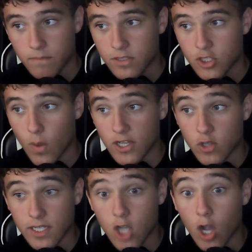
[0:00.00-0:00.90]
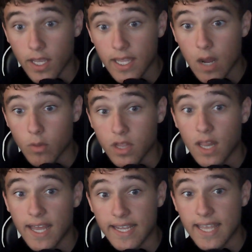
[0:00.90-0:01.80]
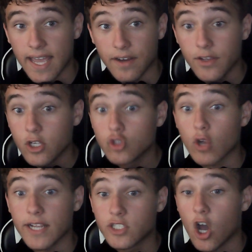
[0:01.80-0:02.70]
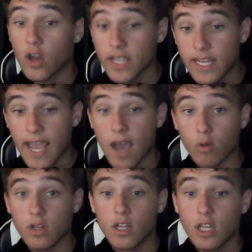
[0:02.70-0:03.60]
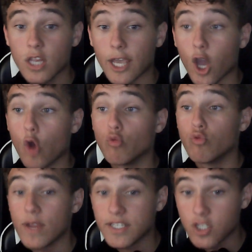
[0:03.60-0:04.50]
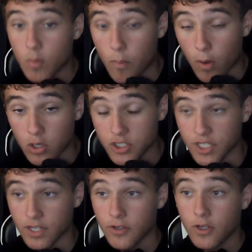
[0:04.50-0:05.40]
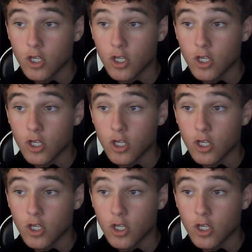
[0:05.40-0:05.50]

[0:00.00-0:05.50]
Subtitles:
So I tried talking it out with Clyde again, tried talking it out like a reasonable person,